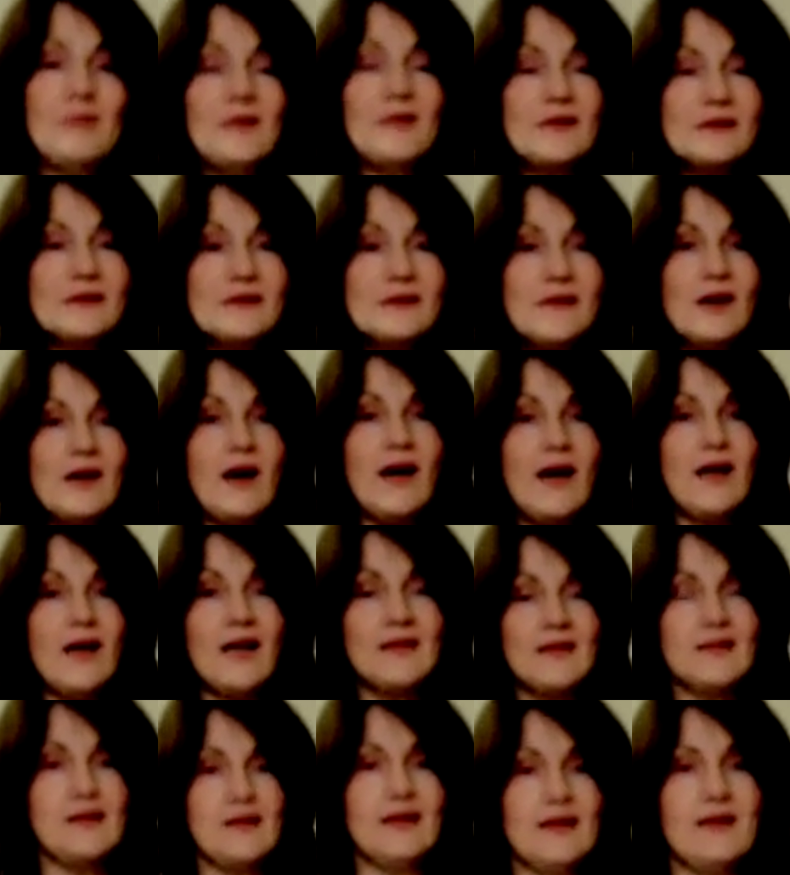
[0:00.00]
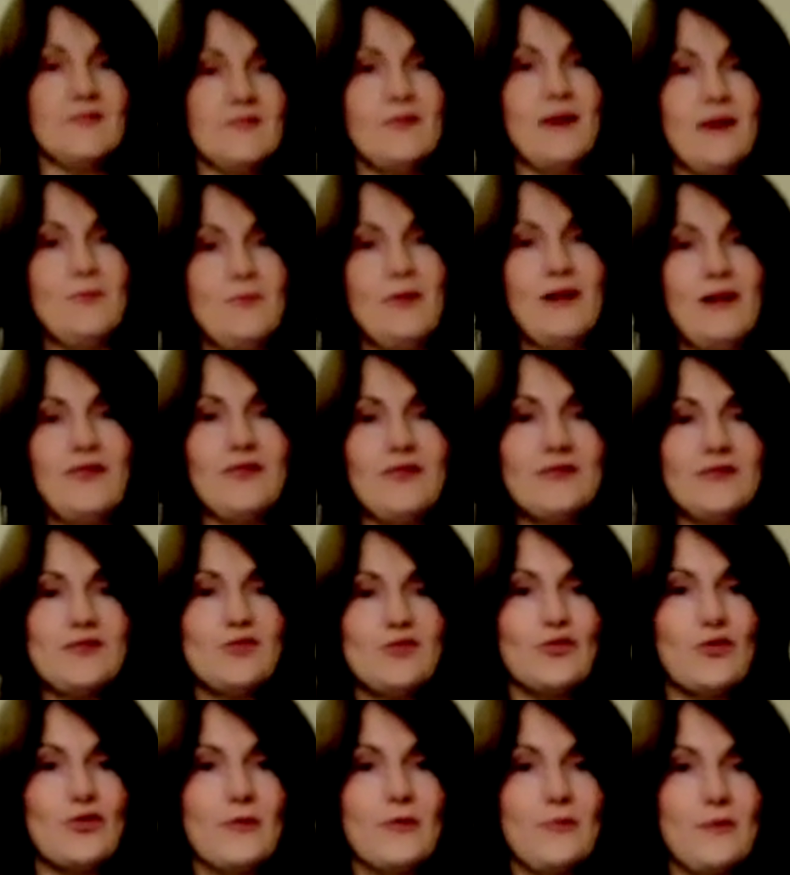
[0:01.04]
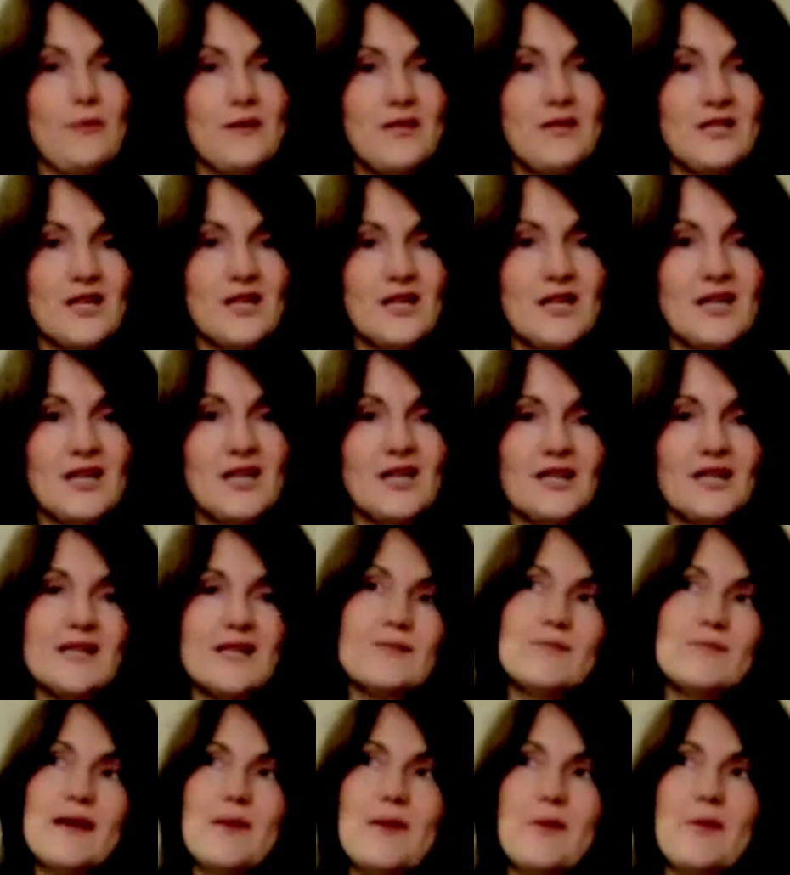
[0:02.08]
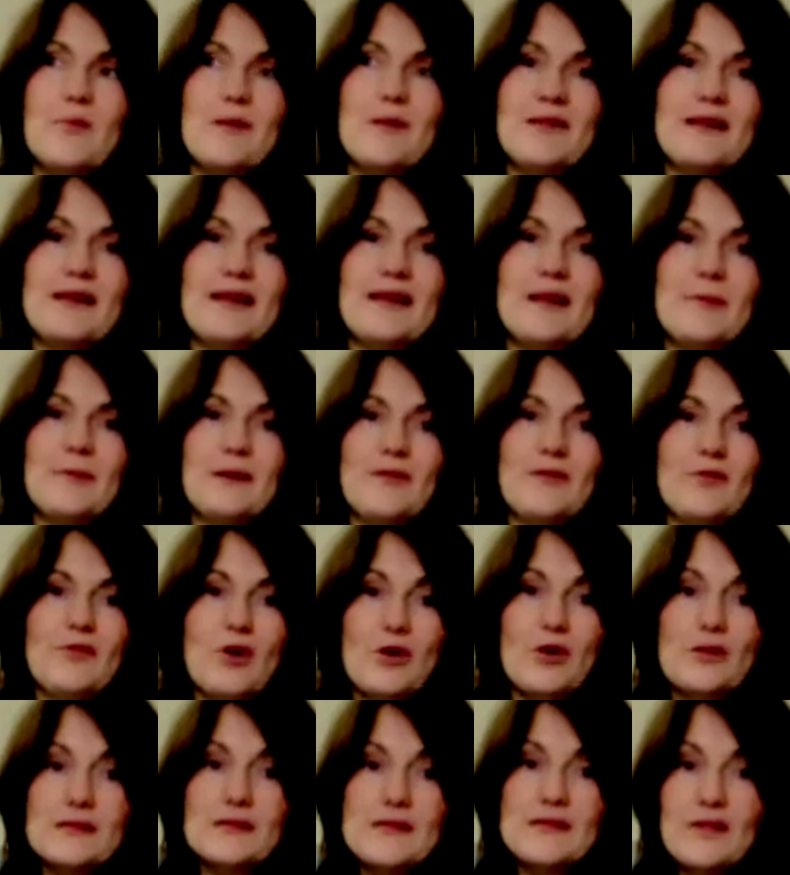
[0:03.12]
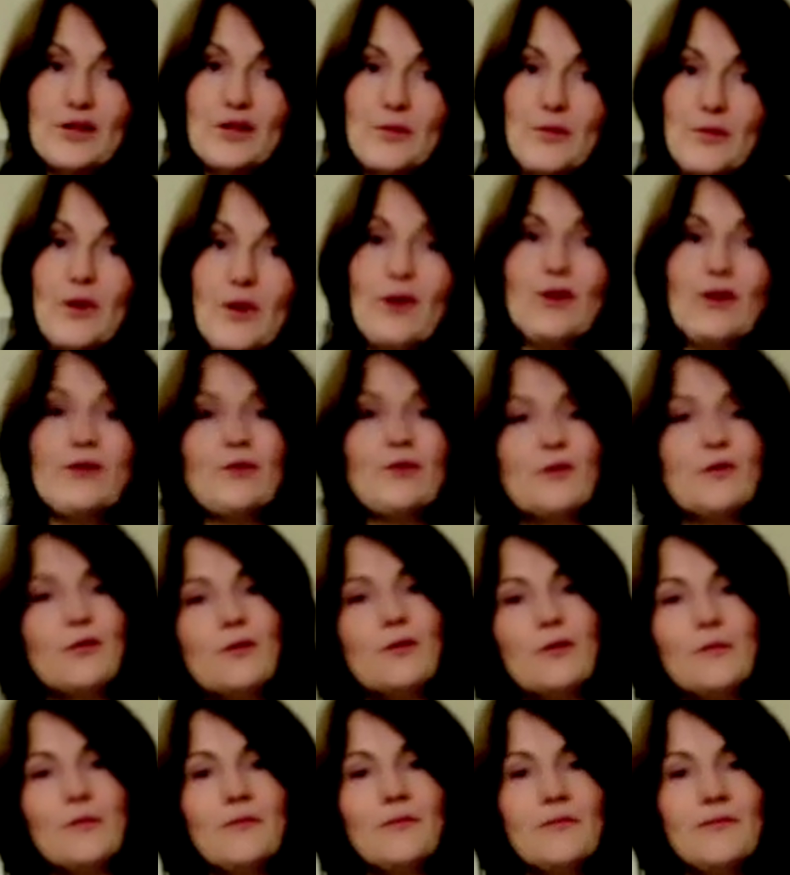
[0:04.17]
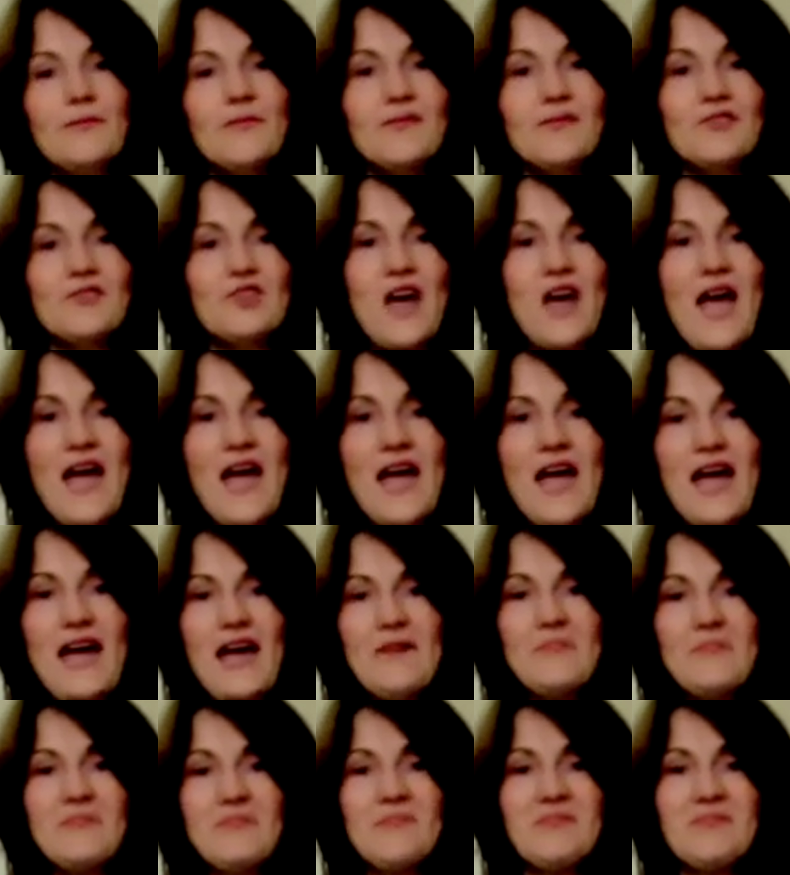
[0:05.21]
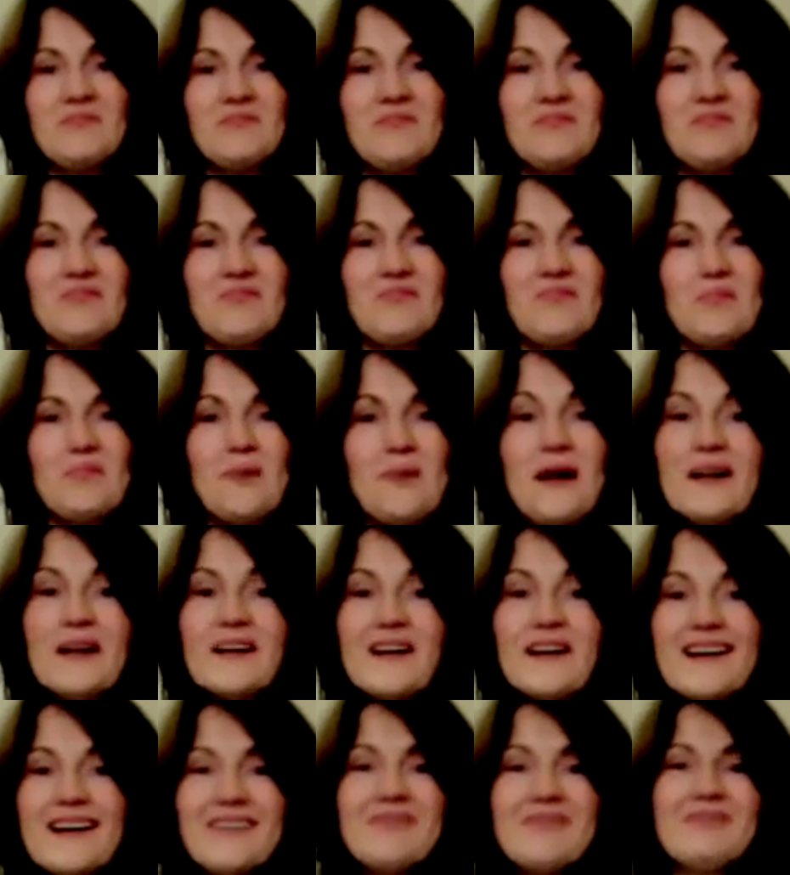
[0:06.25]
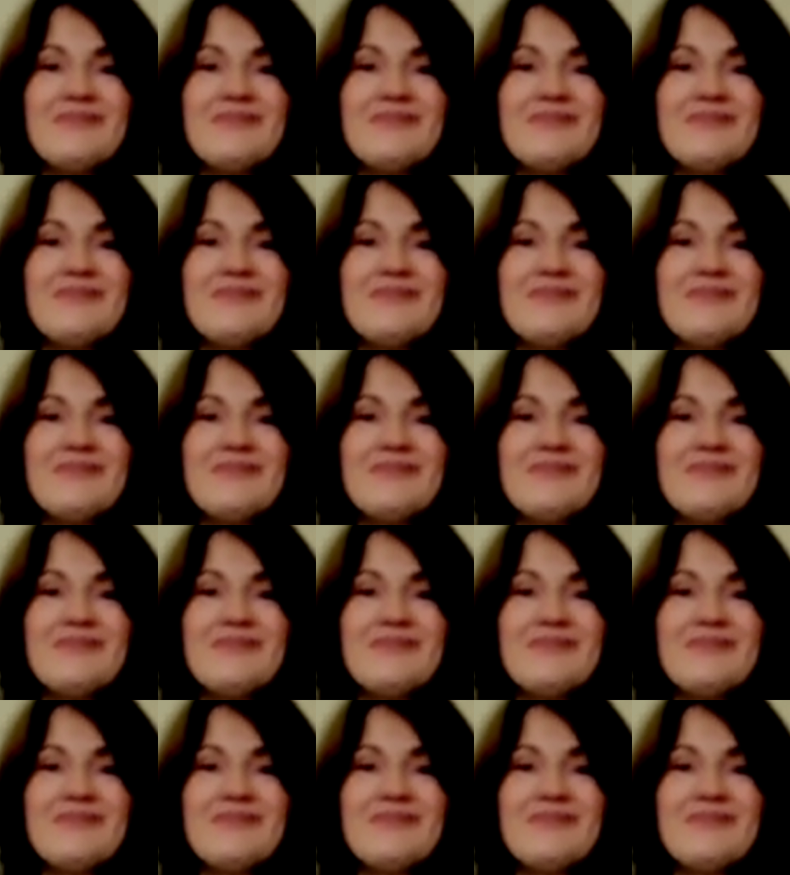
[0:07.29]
So I like to think of my breakfast crumpet, maybe with a little bit of golden syrup on it or jam, butter.